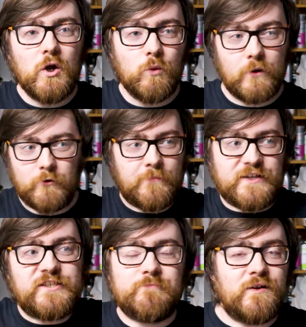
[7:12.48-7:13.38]
where we
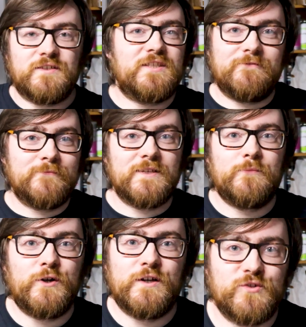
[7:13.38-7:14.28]
buy shit boxes from
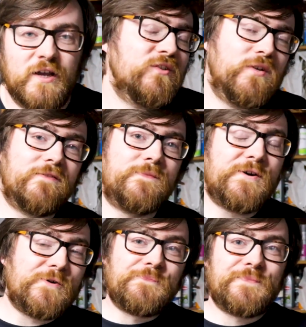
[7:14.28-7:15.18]
somewhere and try and drive them
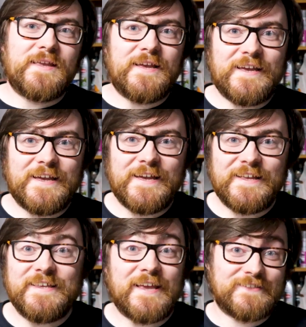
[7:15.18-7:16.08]
home.
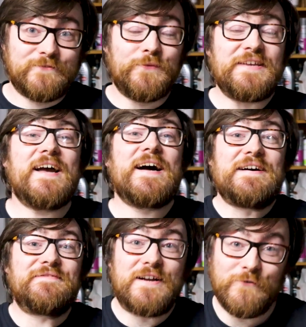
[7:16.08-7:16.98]
Yes, we
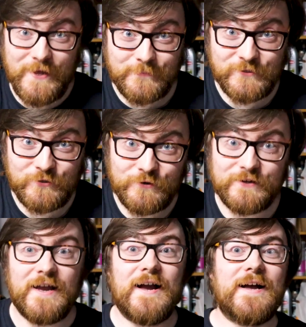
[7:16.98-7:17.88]
have a web
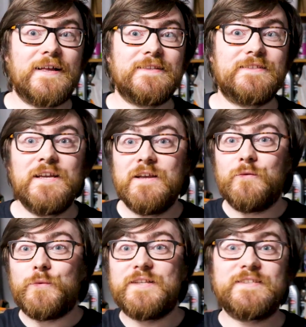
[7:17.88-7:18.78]
store and
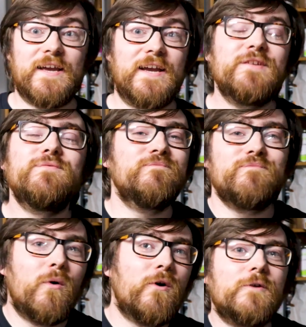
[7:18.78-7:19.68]
we design
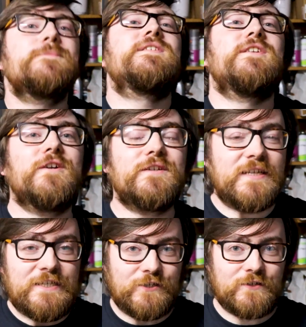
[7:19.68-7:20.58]
more obscure
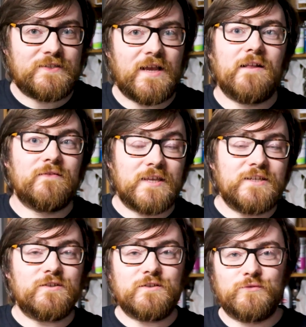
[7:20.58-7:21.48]
t-shirts and
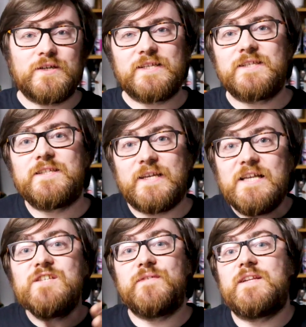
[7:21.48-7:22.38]
t-shirts related to
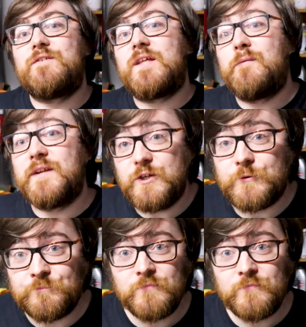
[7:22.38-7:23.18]
each video that we do.